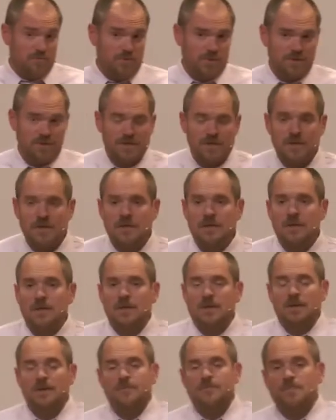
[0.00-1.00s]
book.
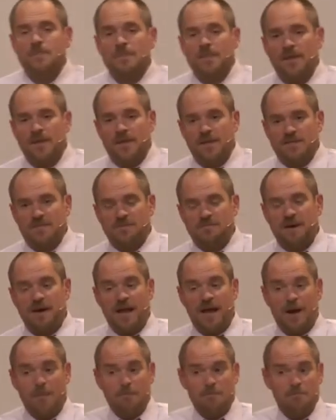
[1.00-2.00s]
It's about
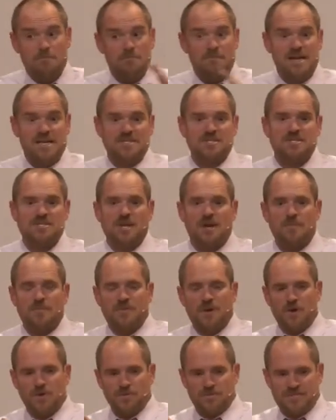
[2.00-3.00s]
how messed up
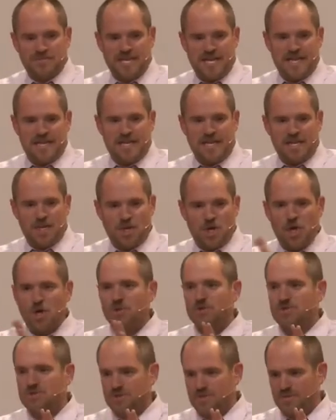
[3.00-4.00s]
the whole dating
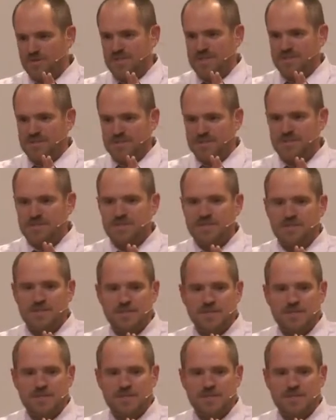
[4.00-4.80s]
culture is